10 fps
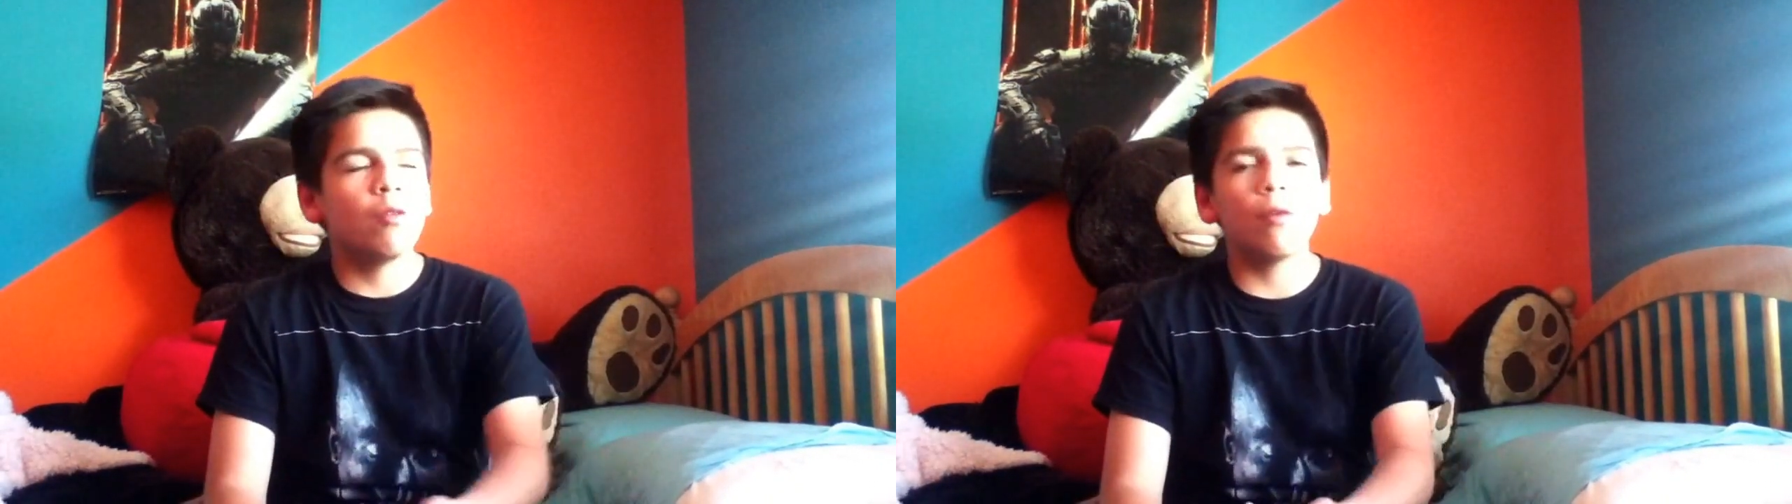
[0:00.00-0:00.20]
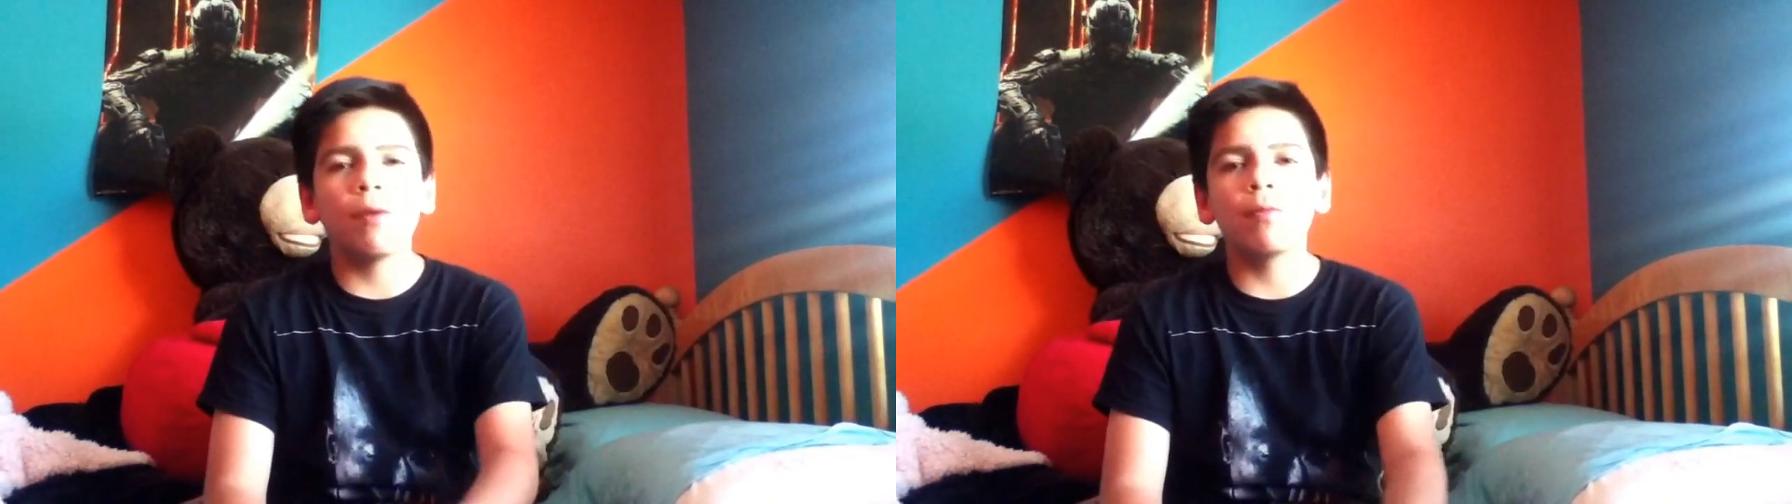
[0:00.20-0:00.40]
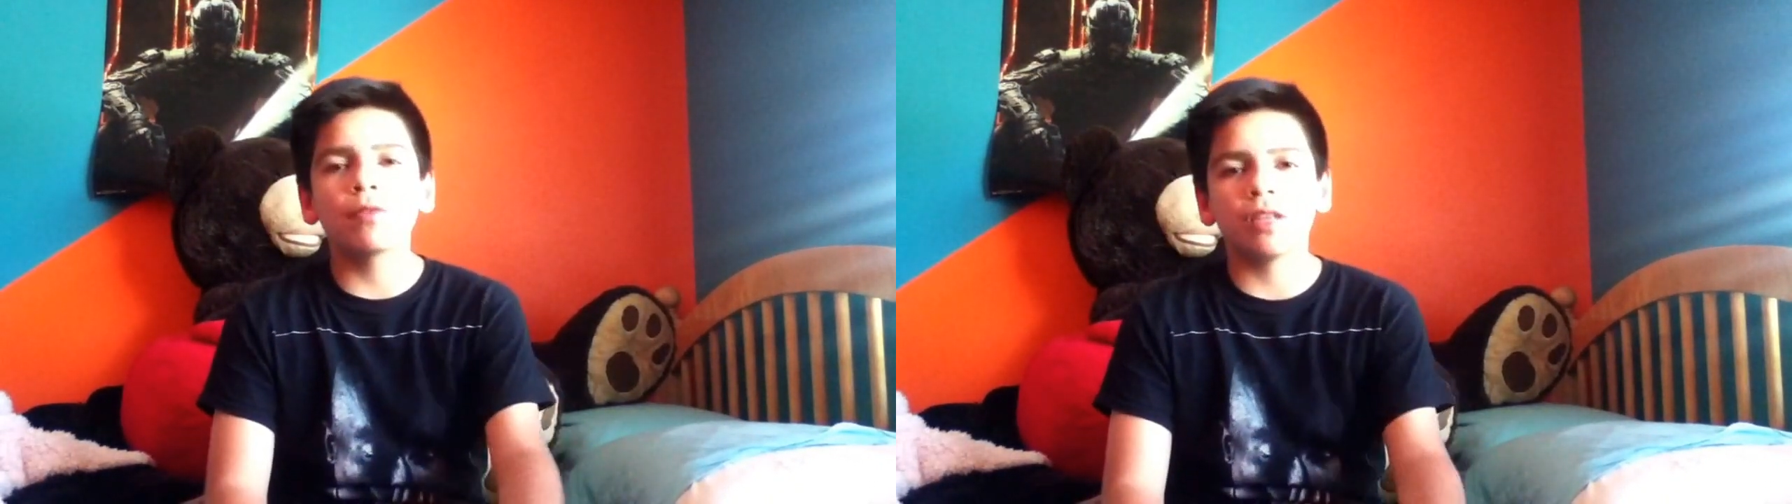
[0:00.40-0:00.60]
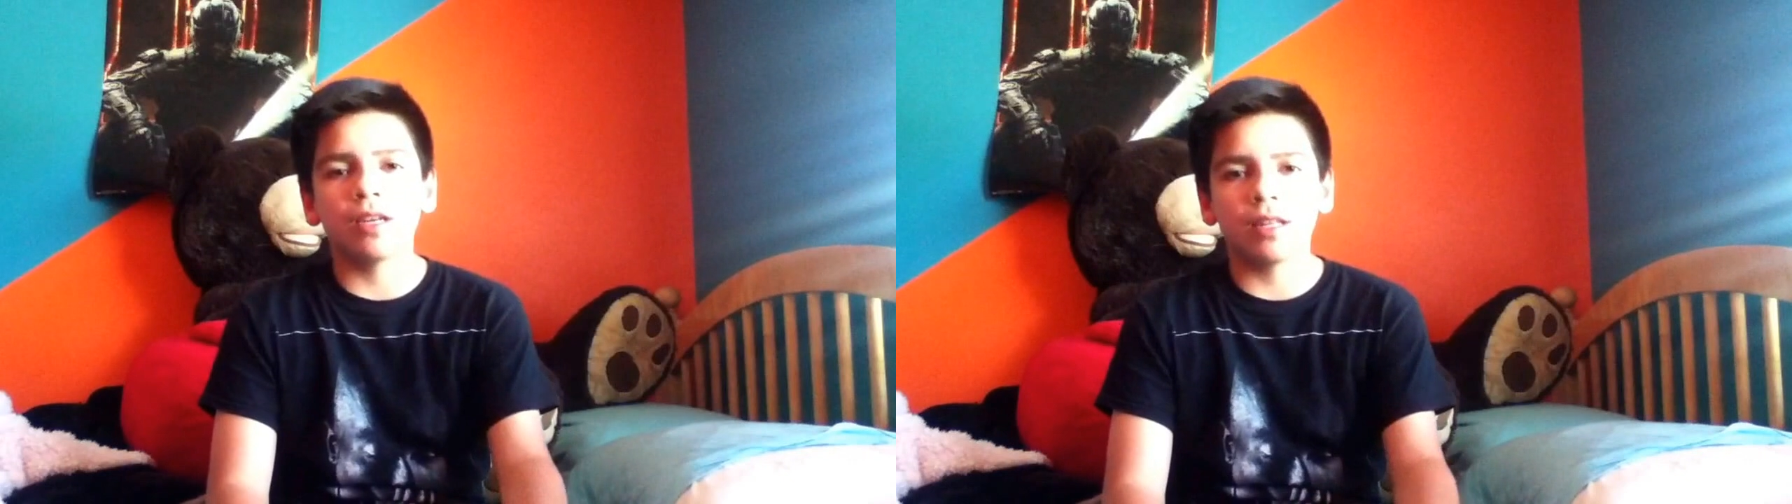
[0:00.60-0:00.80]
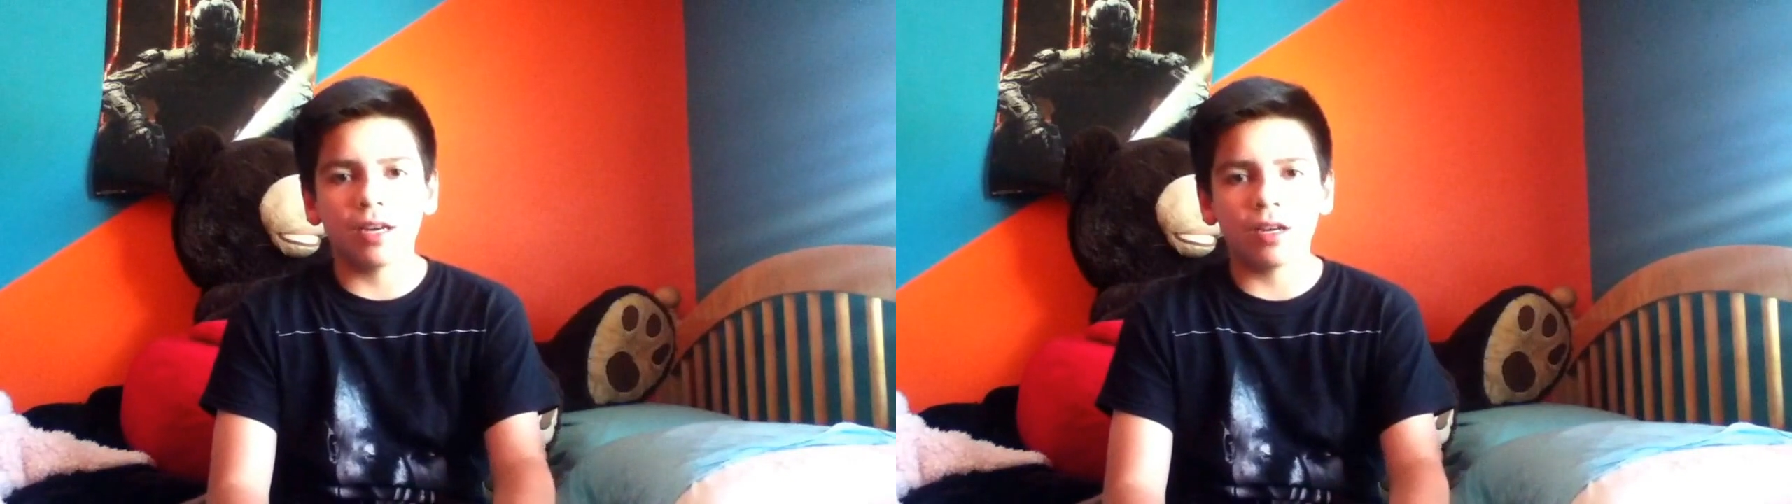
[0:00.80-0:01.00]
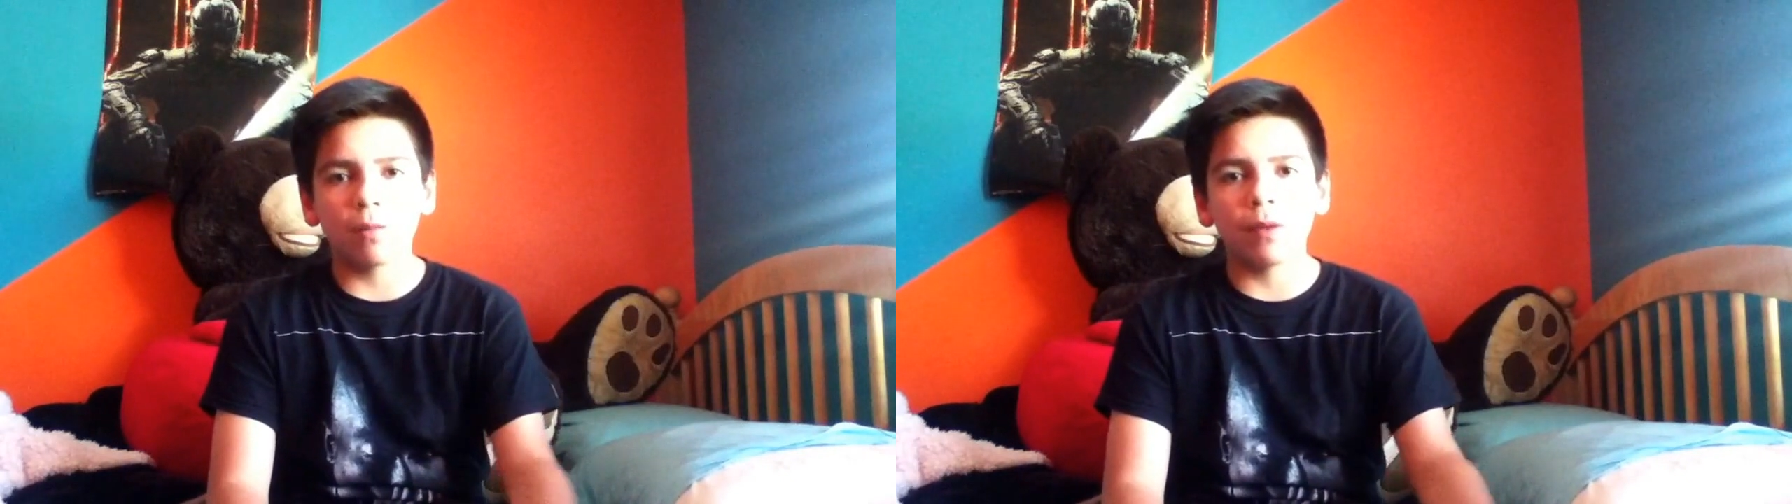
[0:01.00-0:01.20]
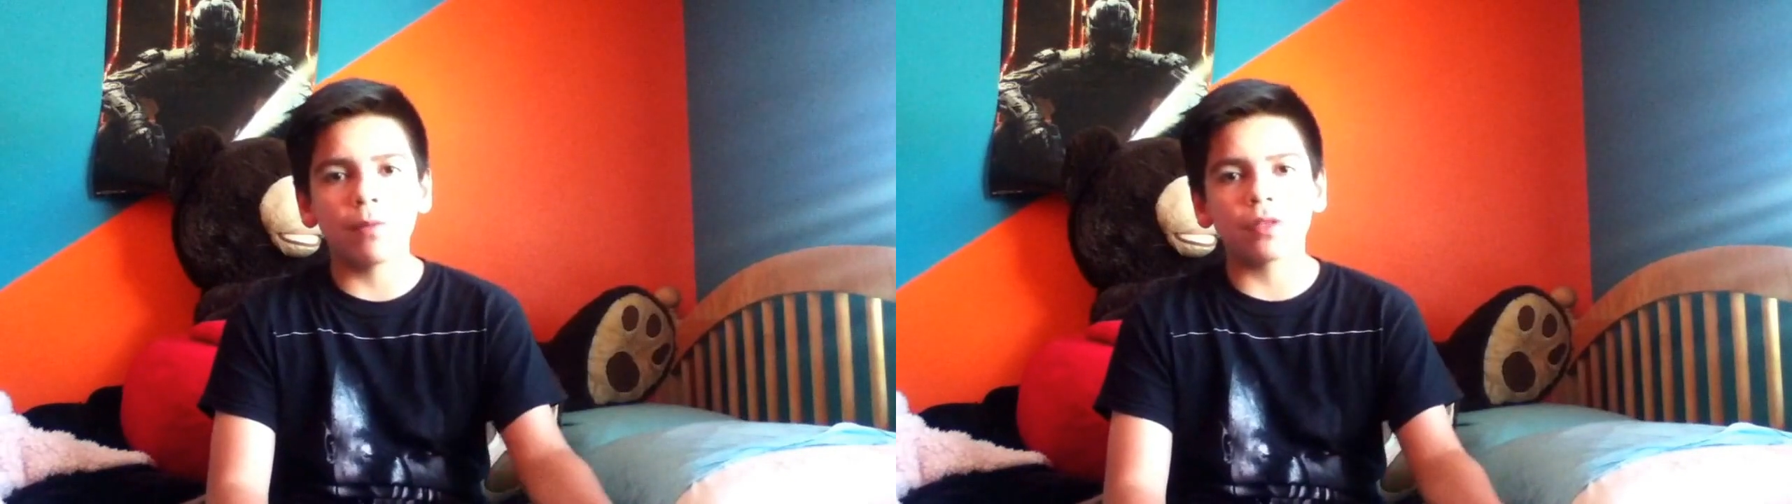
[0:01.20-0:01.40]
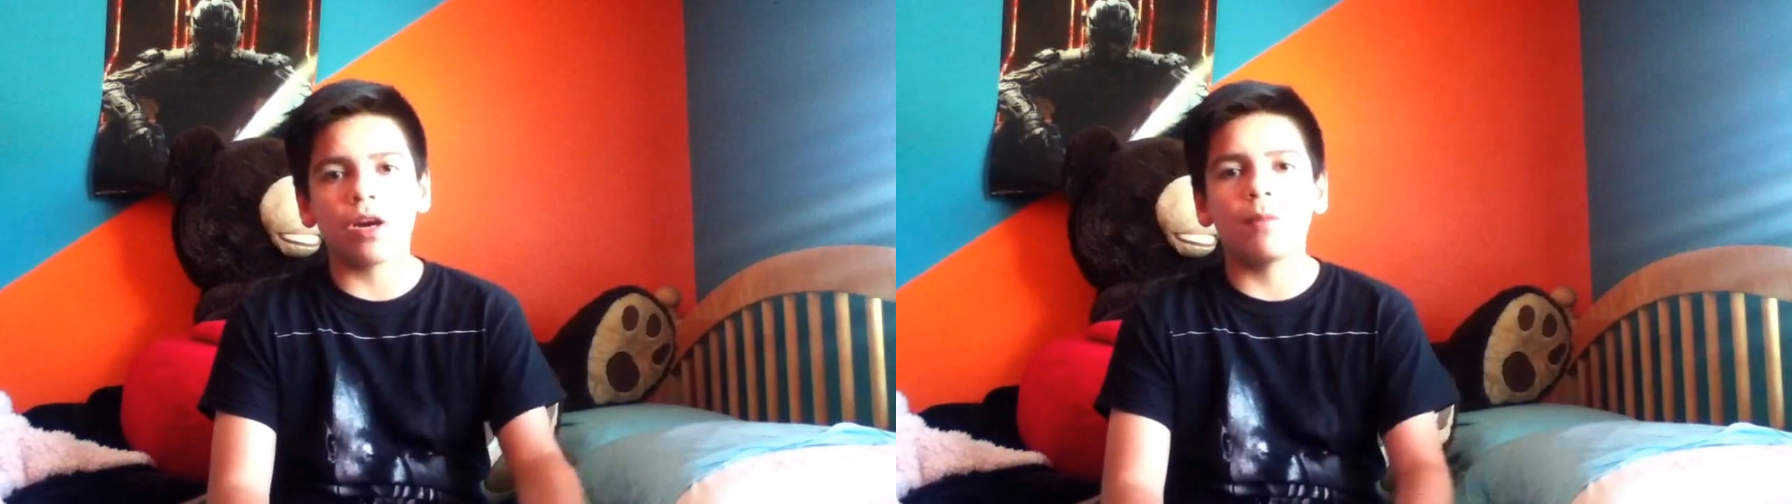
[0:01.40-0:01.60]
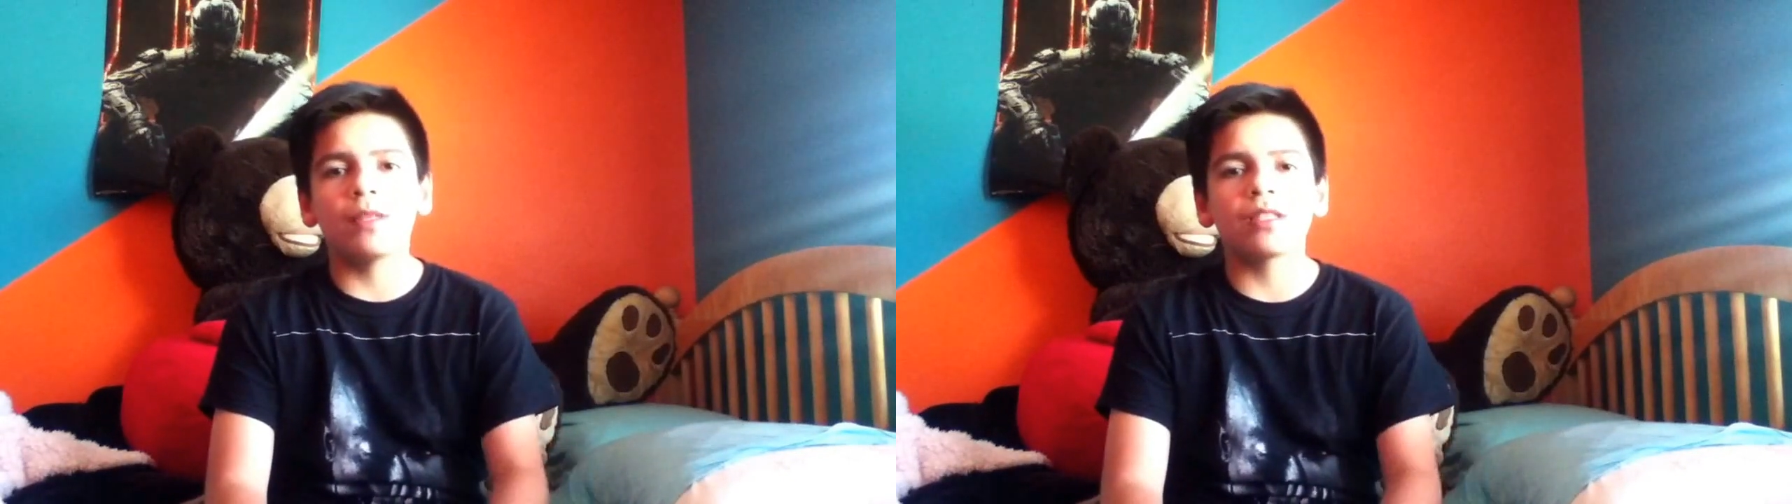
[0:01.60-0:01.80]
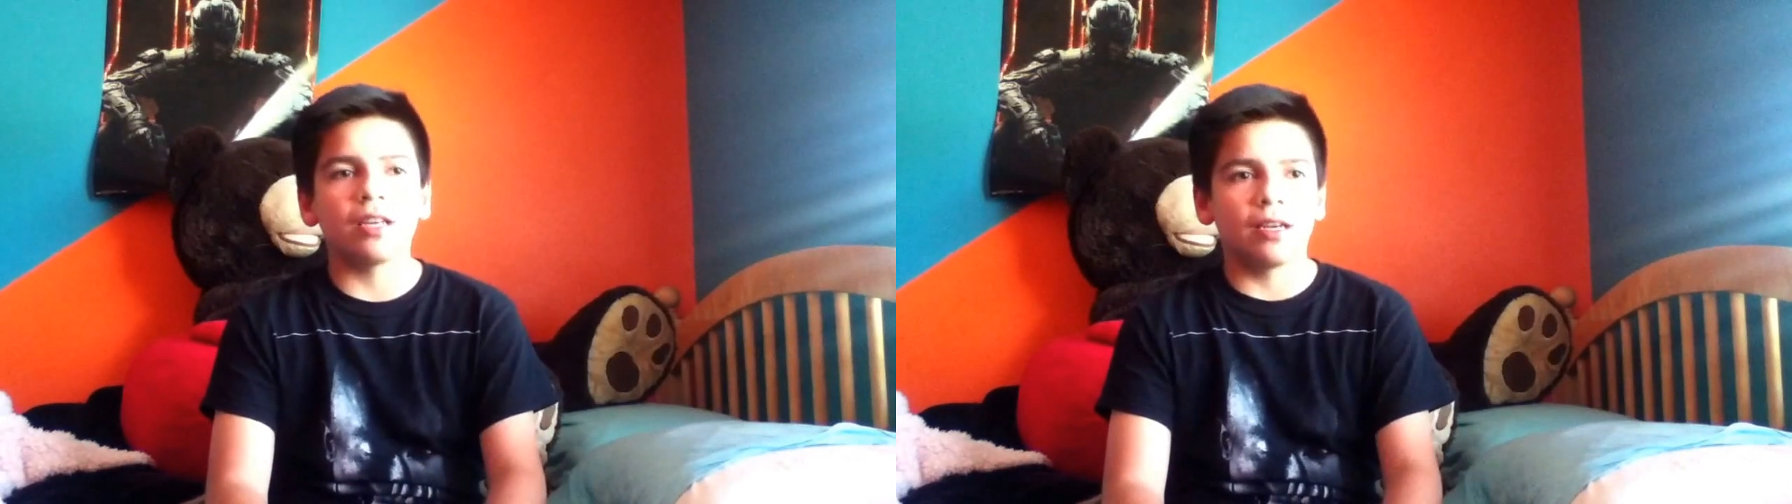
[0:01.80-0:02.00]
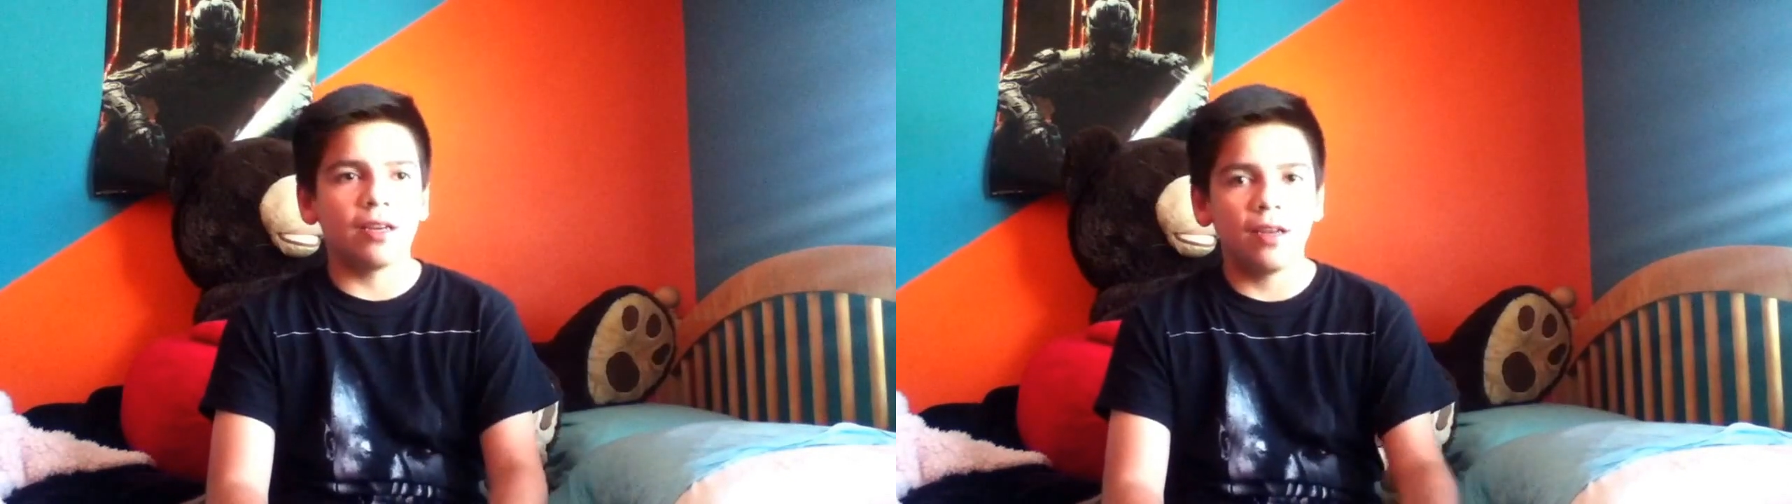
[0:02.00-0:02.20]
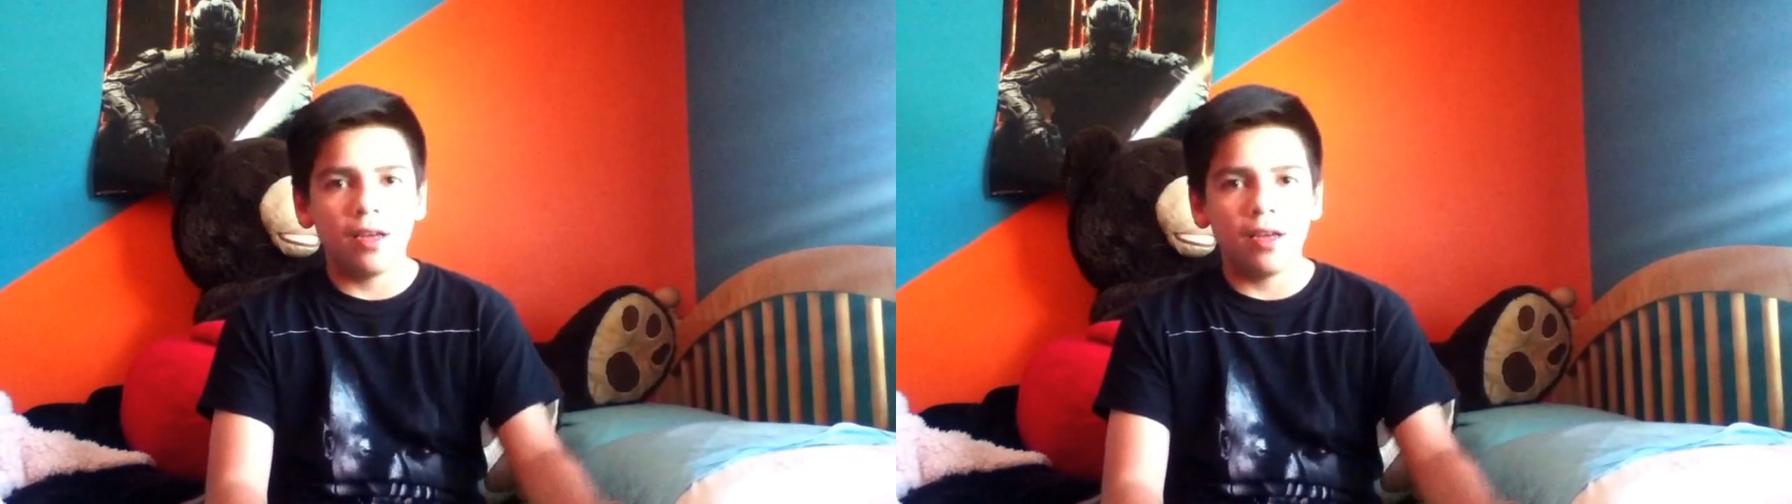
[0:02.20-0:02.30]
what people say in like other people's comments like